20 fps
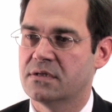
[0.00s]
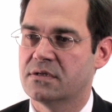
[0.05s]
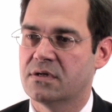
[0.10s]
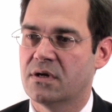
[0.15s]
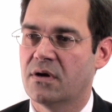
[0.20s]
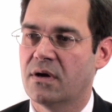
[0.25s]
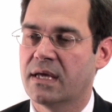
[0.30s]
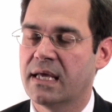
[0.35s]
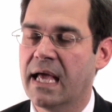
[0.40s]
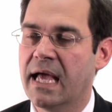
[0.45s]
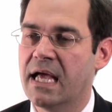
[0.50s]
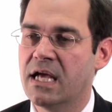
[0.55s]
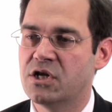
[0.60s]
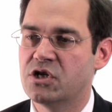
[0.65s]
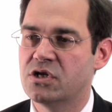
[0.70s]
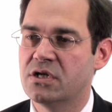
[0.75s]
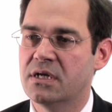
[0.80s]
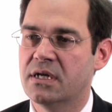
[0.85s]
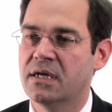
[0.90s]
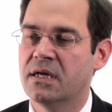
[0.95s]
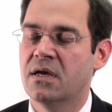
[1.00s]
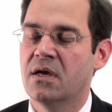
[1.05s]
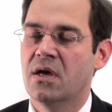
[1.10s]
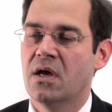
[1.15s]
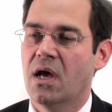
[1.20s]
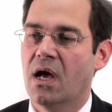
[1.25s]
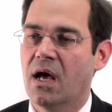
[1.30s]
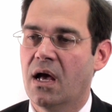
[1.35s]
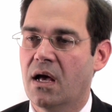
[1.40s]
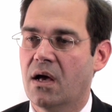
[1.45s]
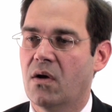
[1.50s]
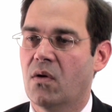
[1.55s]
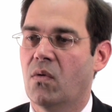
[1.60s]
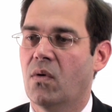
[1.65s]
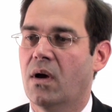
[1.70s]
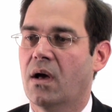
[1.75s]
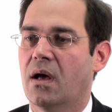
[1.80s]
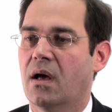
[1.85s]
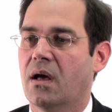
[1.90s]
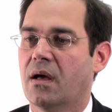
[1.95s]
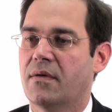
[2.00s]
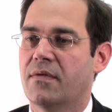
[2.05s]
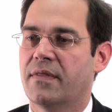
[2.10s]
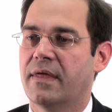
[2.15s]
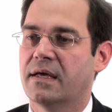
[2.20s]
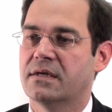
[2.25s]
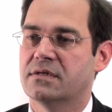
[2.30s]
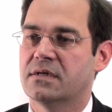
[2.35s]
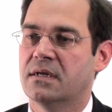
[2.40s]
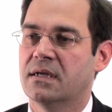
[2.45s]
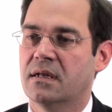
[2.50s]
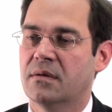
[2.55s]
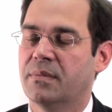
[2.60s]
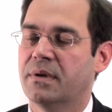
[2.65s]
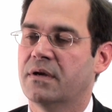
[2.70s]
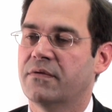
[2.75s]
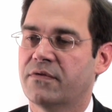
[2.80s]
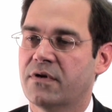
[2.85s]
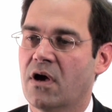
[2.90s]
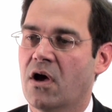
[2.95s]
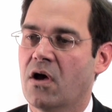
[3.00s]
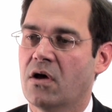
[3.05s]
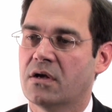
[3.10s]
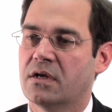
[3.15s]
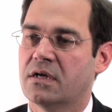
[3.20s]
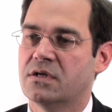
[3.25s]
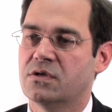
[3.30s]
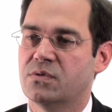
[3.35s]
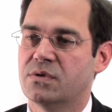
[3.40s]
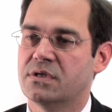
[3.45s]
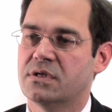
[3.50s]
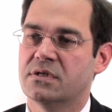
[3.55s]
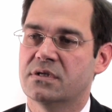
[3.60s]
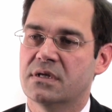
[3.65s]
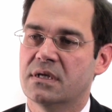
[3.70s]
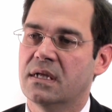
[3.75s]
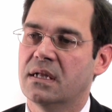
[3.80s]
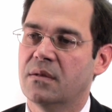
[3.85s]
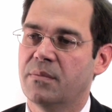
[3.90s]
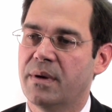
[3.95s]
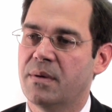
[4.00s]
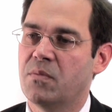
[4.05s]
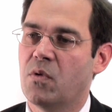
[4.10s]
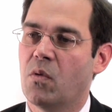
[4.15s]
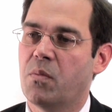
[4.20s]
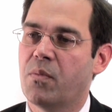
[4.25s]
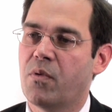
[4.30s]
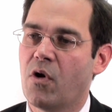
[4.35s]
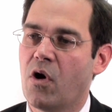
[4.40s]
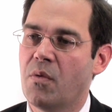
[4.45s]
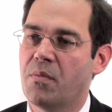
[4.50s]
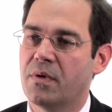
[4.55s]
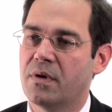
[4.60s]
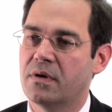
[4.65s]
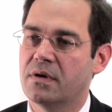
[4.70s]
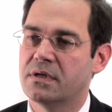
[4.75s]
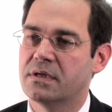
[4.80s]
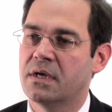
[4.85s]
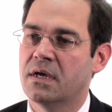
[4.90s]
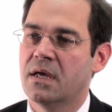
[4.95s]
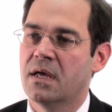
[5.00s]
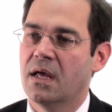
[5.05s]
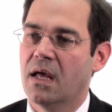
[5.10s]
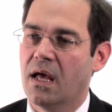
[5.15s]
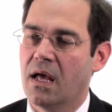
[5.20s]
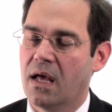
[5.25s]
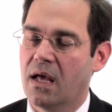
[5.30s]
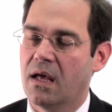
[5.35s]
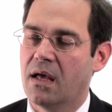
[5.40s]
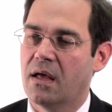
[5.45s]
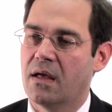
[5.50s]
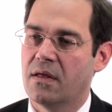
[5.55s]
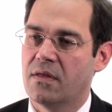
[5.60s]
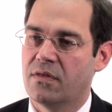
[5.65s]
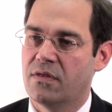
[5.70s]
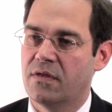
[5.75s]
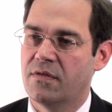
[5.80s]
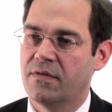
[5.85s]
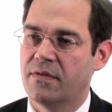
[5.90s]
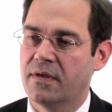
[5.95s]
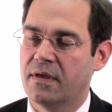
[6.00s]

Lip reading: So occasionally there's a little bit of cartilage which is a little bit more prominent than